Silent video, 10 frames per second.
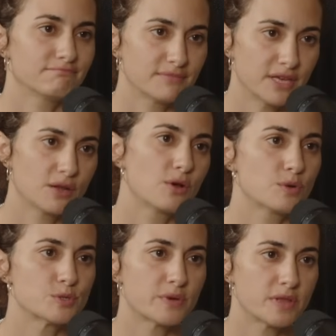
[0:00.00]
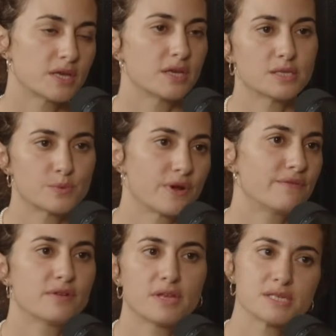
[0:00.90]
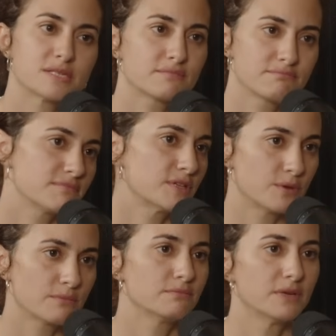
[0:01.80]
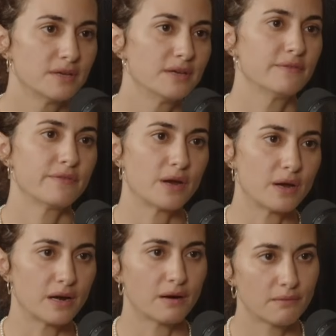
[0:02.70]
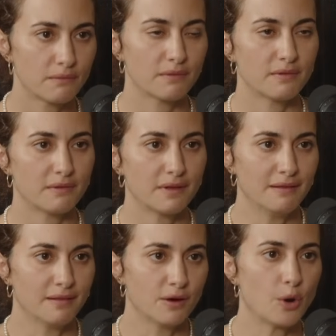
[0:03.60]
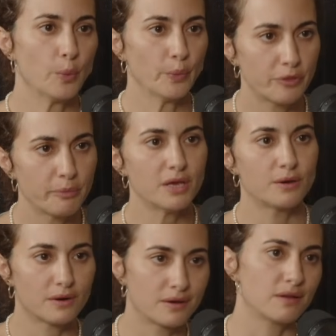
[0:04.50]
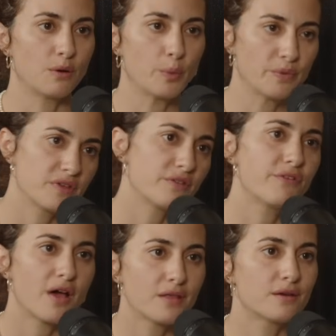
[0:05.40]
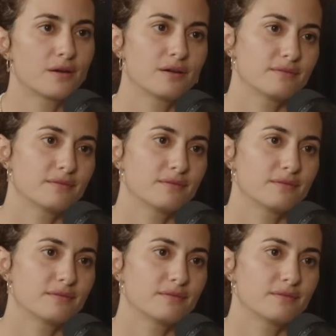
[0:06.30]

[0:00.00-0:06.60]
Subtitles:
It goes with the kids wherever they're in their home with me or they're home with their father.